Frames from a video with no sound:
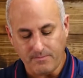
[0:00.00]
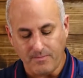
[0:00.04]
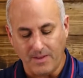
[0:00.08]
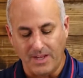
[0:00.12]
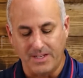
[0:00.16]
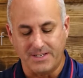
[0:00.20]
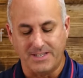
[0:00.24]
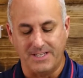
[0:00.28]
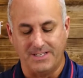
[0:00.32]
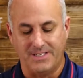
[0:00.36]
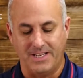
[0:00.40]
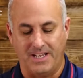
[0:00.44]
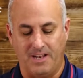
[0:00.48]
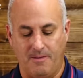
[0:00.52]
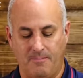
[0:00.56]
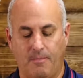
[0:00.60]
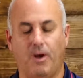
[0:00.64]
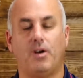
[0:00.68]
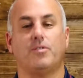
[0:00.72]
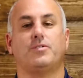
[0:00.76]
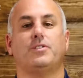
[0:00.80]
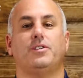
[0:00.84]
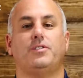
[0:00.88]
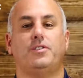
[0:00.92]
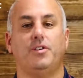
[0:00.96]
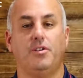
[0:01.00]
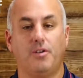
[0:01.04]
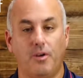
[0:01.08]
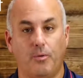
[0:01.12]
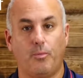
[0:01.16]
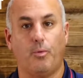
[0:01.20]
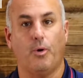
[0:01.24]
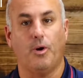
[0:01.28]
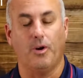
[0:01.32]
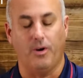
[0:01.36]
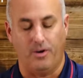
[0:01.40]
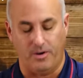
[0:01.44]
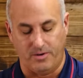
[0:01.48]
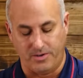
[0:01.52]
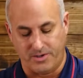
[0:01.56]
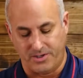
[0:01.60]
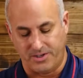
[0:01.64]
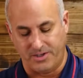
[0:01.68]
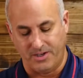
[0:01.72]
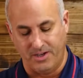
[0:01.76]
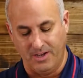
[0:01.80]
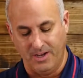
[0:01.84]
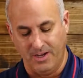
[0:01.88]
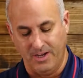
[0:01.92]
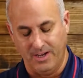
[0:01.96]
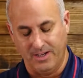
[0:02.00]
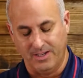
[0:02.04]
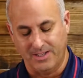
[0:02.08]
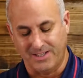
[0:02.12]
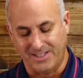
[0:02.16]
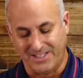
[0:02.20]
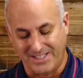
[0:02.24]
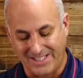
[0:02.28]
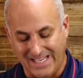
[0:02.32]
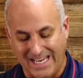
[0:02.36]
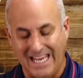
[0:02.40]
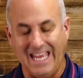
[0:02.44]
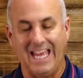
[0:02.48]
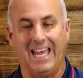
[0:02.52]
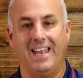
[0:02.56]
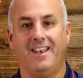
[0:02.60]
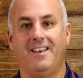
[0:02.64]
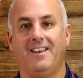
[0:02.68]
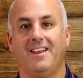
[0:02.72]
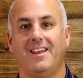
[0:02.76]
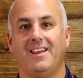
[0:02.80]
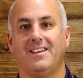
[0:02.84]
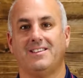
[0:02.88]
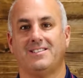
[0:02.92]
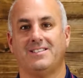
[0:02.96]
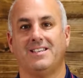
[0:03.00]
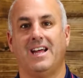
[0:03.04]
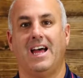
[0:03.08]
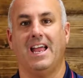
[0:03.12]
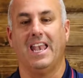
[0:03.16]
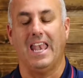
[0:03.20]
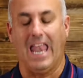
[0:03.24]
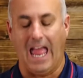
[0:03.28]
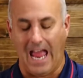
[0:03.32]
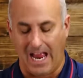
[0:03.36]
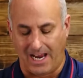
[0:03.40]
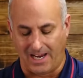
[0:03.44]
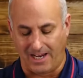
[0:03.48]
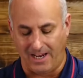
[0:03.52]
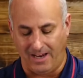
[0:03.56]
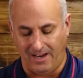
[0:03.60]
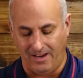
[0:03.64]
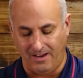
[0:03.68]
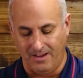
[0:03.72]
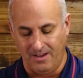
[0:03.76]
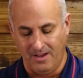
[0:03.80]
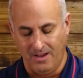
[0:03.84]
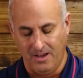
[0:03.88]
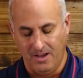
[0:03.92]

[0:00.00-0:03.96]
It says, in the multitude of words, sin is not lacking,